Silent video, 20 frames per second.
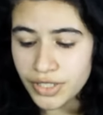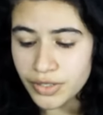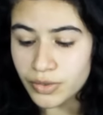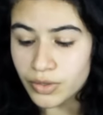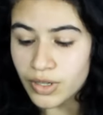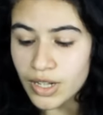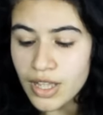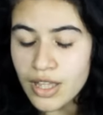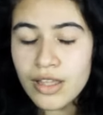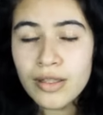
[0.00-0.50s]

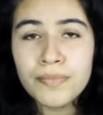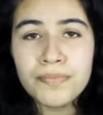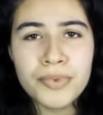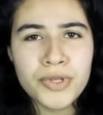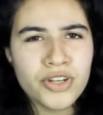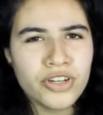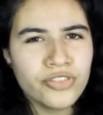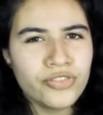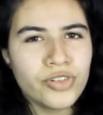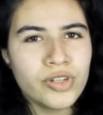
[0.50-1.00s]
Two,
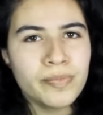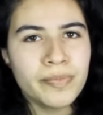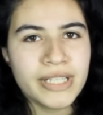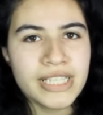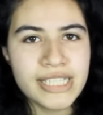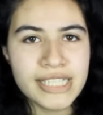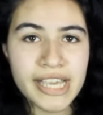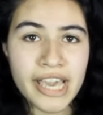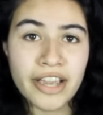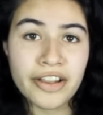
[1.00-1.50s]
Beautiful
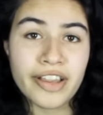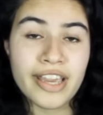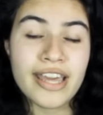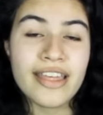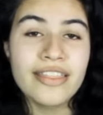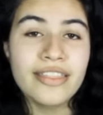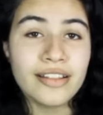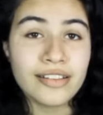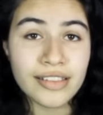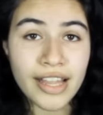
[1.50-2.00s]
but Scary,
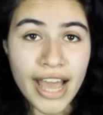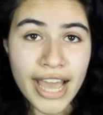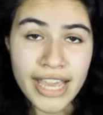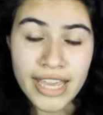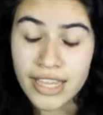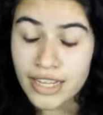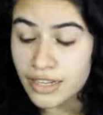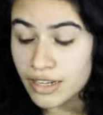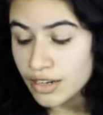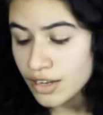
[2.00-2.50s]
The
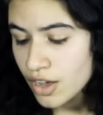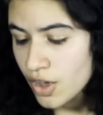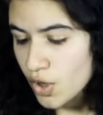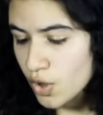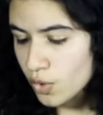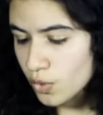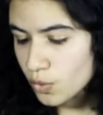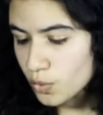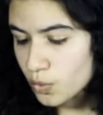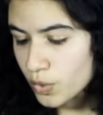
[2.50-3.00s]
Lion.
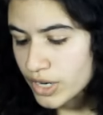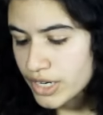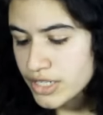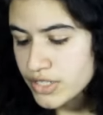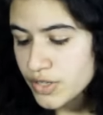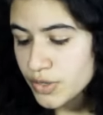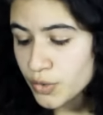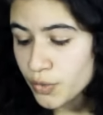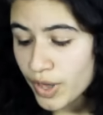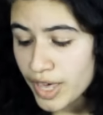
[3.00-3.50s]
What
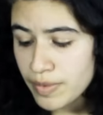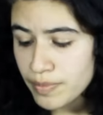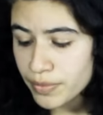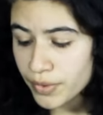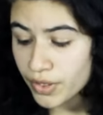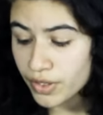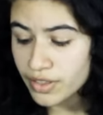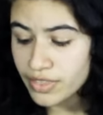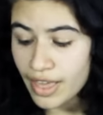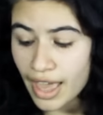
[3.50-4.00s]
is a great
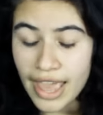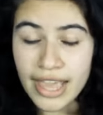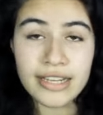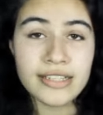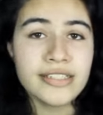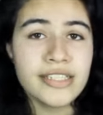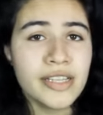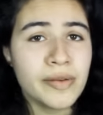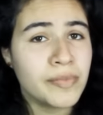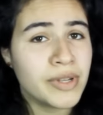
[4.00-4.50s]
book that
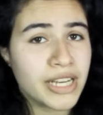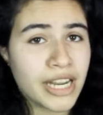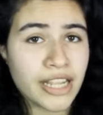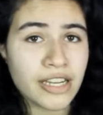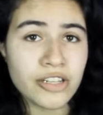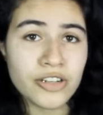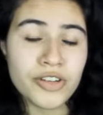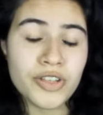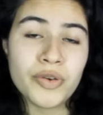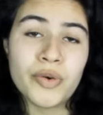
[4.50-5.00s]

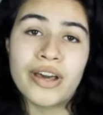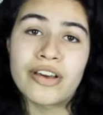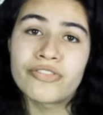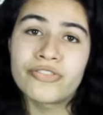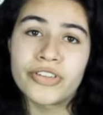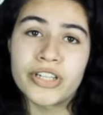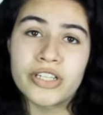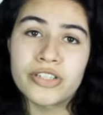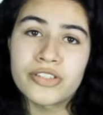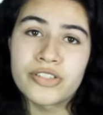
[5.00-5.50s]
intimidated you at
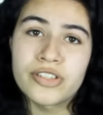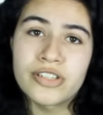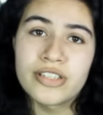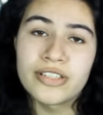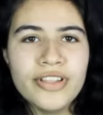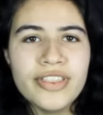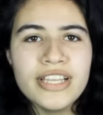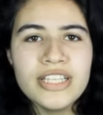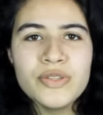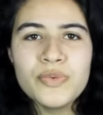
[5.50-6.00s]
first?
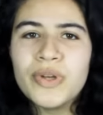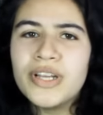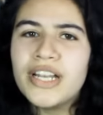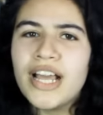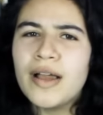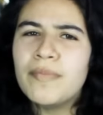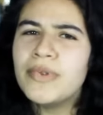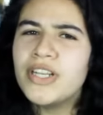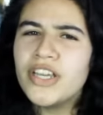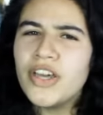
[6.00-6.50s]
For this one,
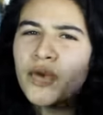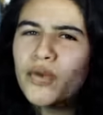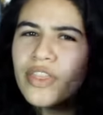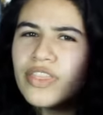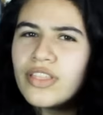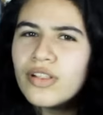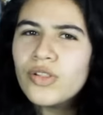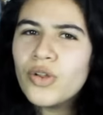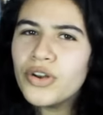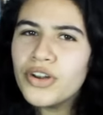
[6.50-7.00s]
I'm gonna go
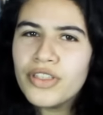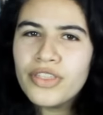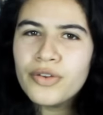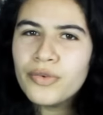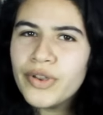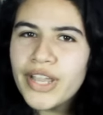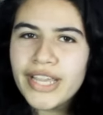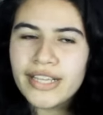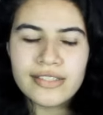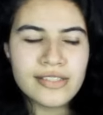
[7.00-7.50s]
with The Lord of
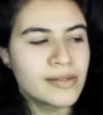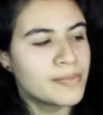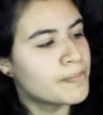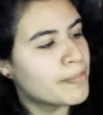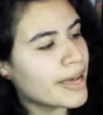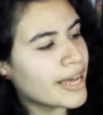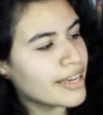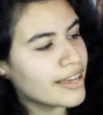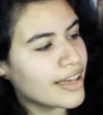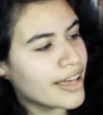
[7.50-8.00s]
the Rings
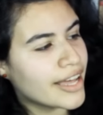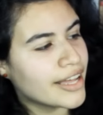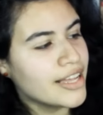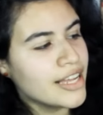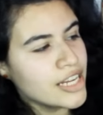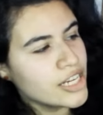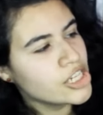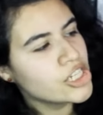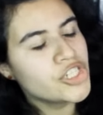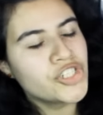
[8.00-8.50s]
by
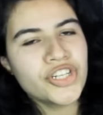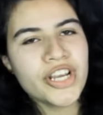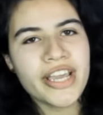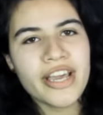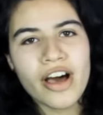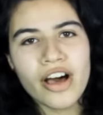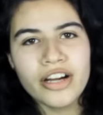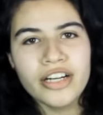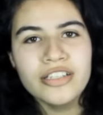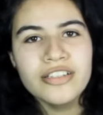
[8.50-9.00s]
uh,
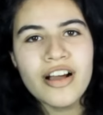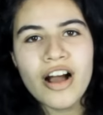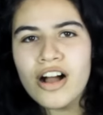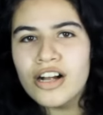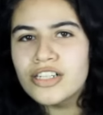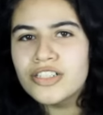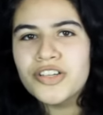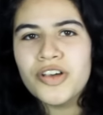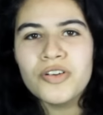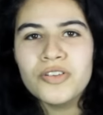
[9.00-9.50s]

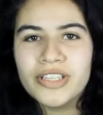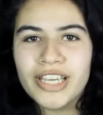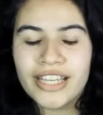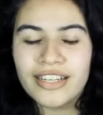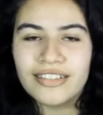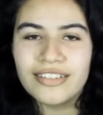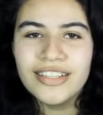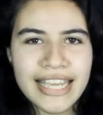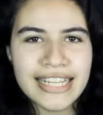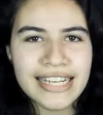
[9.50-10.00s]
J.R.R.
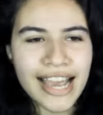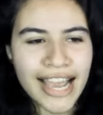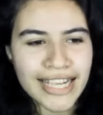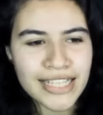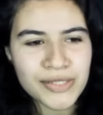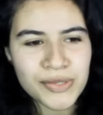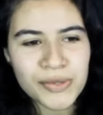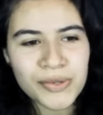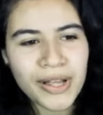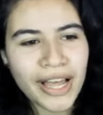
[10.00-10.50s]
Tolkien. In
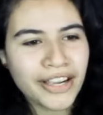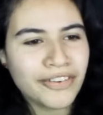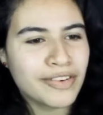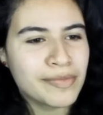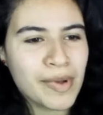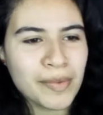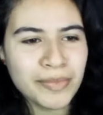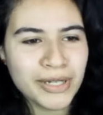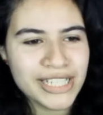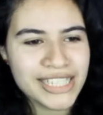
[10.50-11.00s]
high school, I
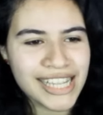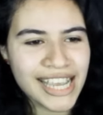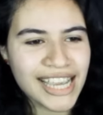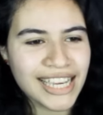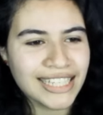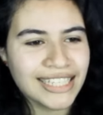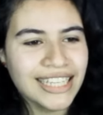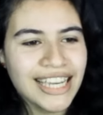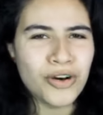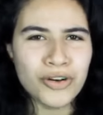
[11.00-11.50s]
remember
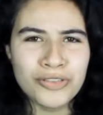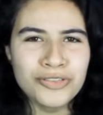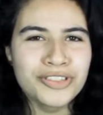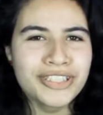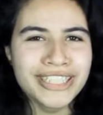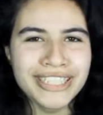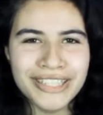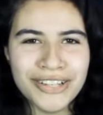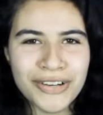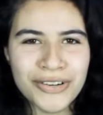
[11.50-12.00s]
saying
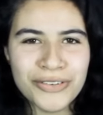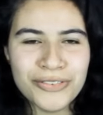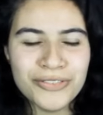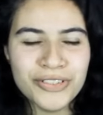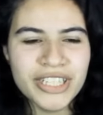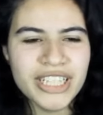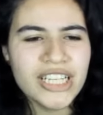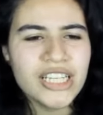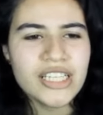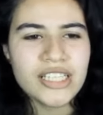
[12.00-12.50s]
over and
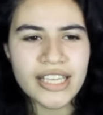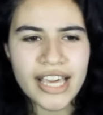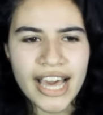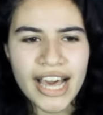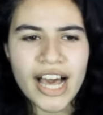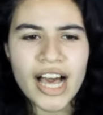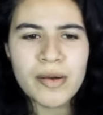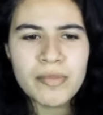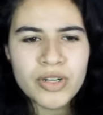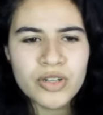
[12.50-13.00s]
over,
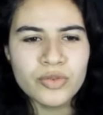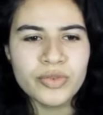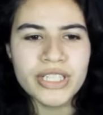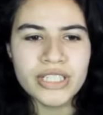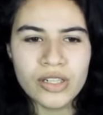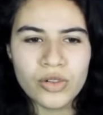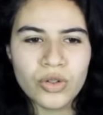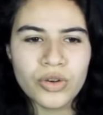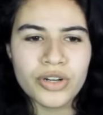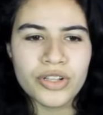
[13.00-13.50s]
yeah, I'm gonna
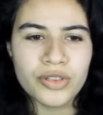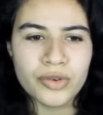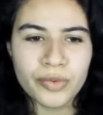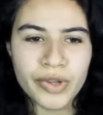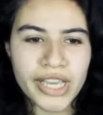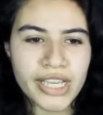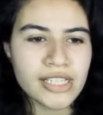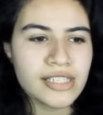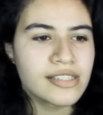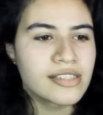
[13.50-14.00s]
read The Lord of the
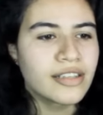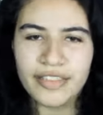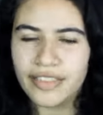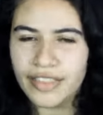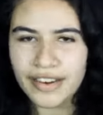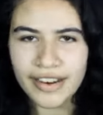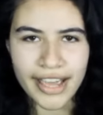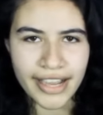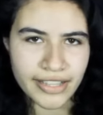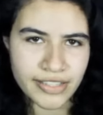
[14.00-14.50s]
Rings.
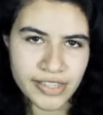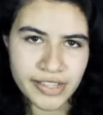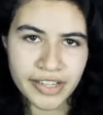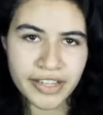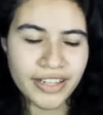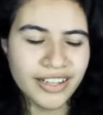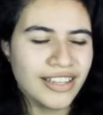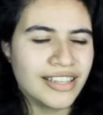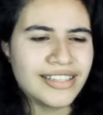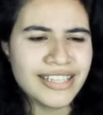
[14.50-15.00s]
The next
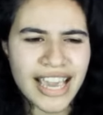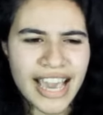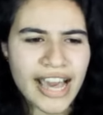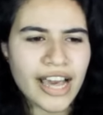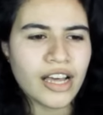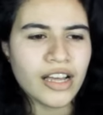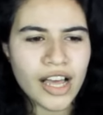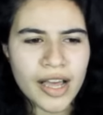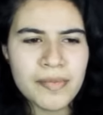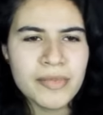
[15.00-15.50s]
year,
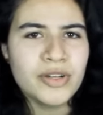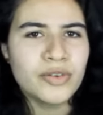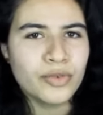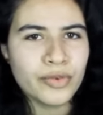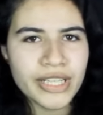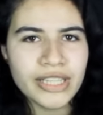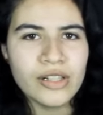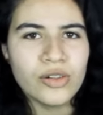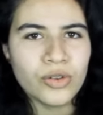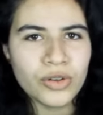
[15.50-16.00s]
yeah, I'm gonna
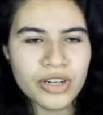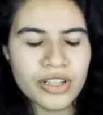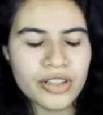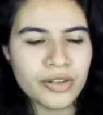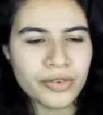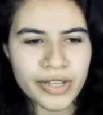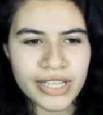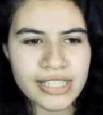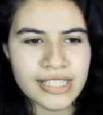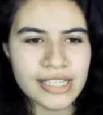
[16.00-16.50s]
read The Lord of
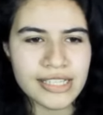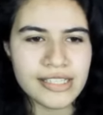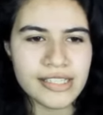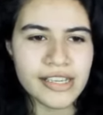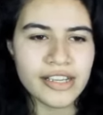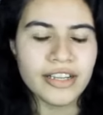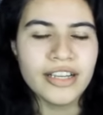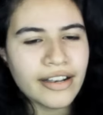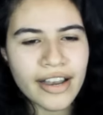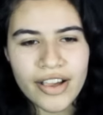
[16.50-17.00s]
the Rings this year.